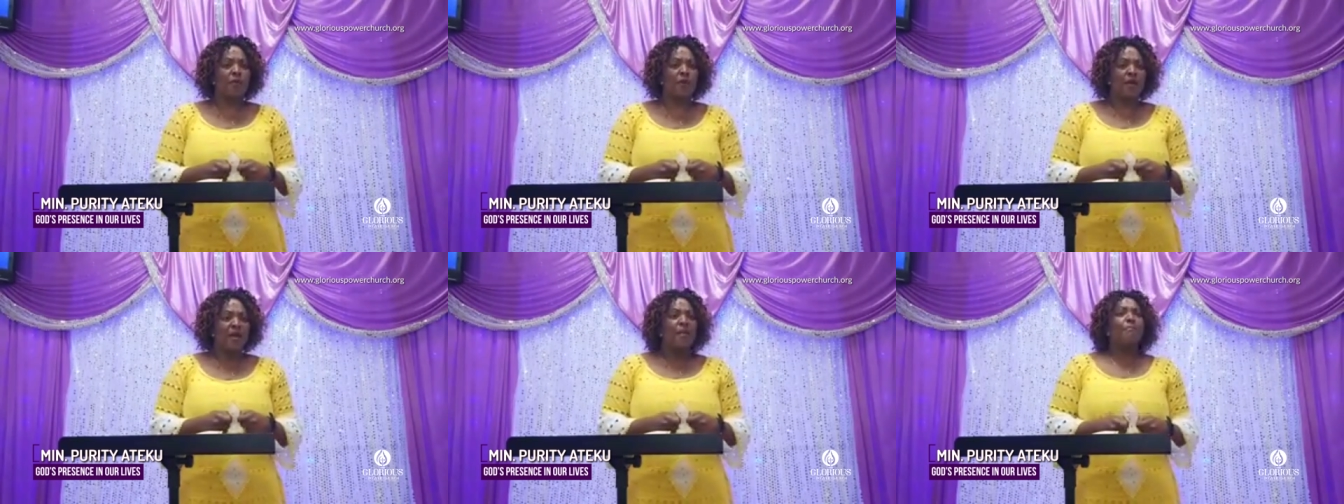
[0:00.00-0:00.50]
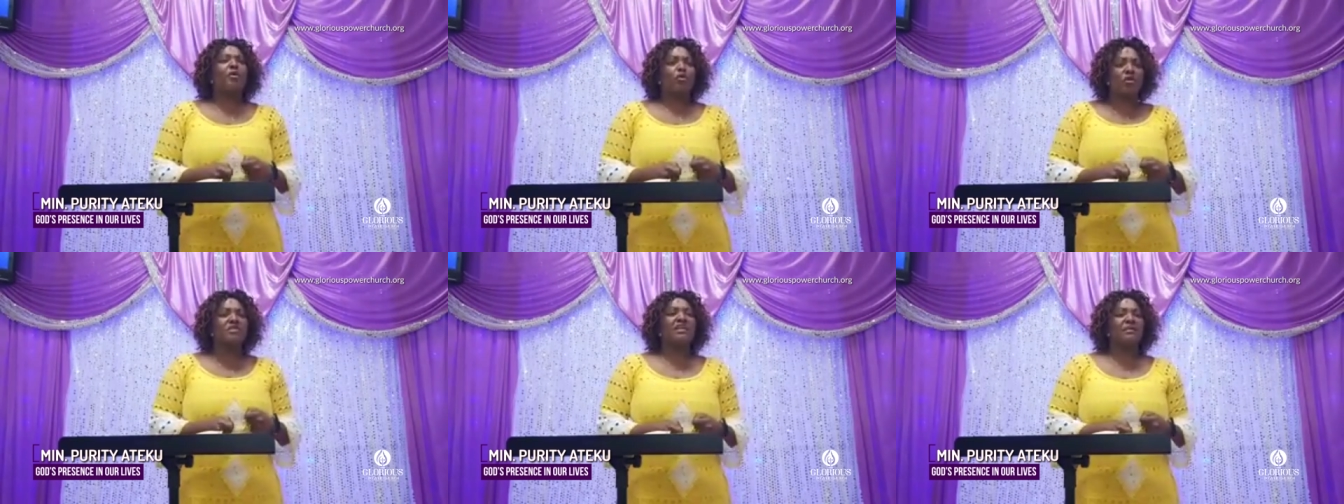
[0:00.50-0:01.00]
Mm-hmm.
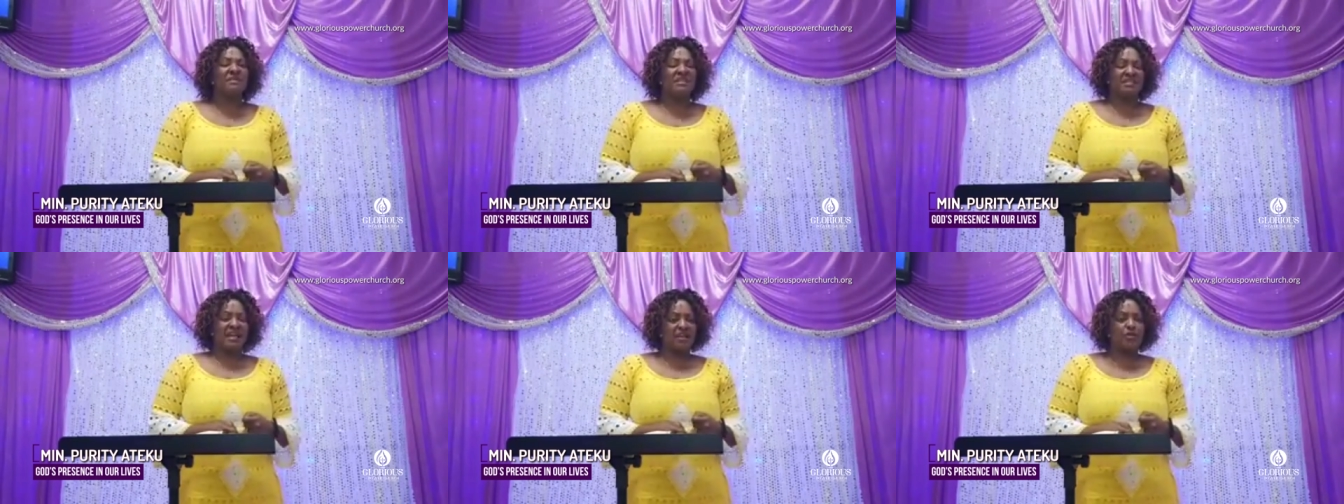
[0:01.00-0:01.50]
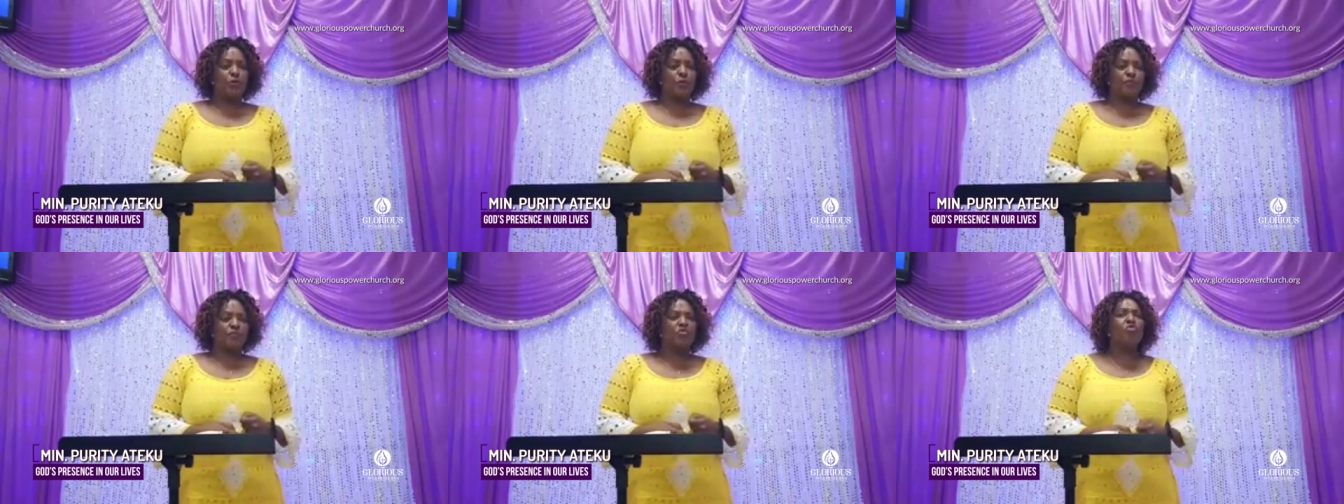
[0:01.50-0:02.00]
Because let me tell you,
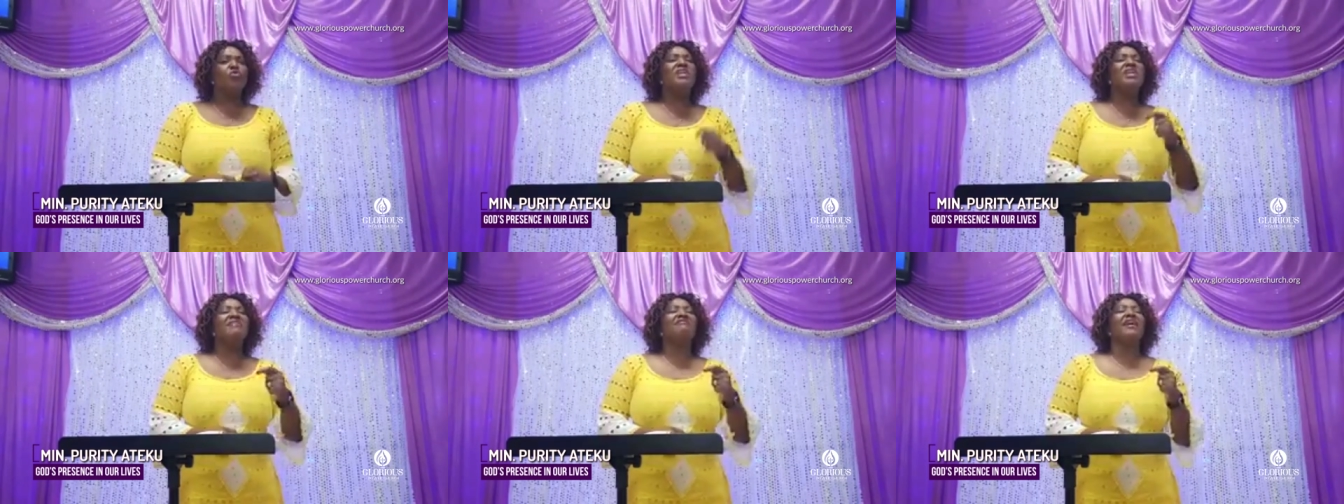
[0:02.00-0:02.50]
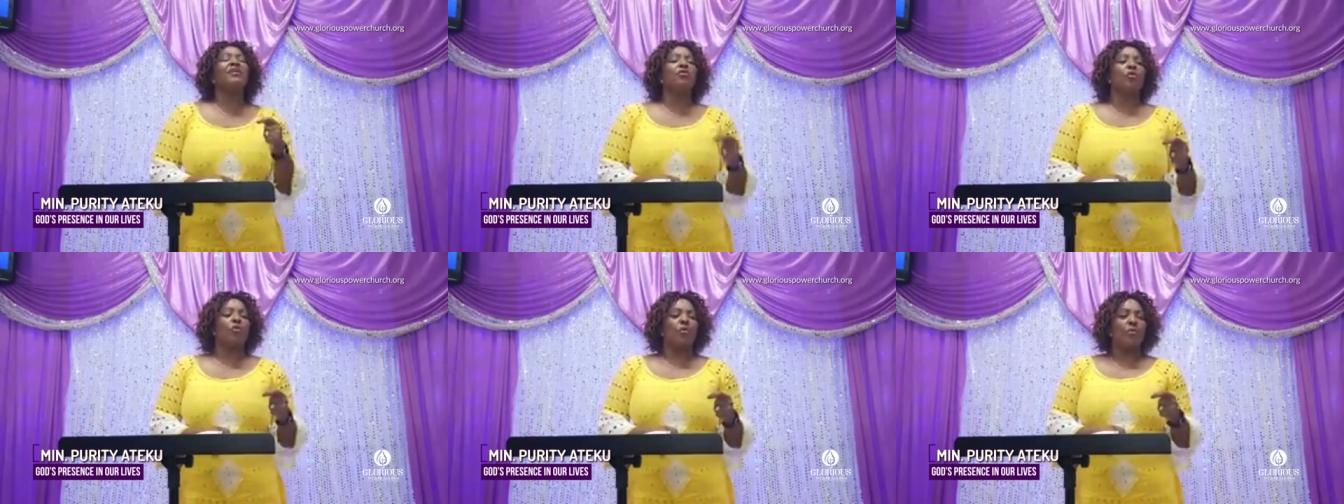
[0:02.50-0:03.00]
you never
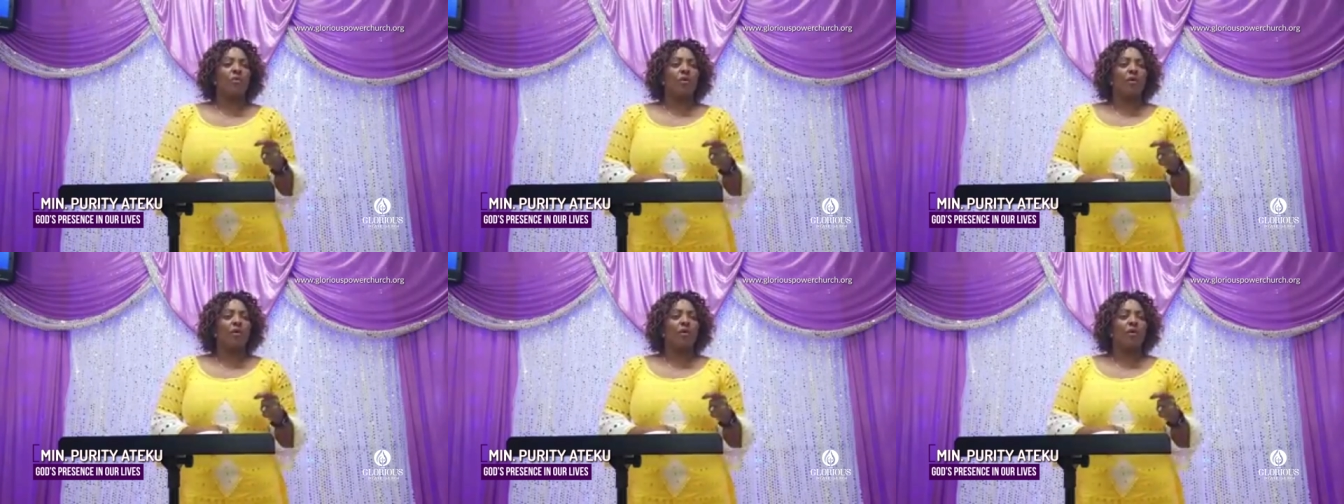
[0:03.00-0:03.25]
know.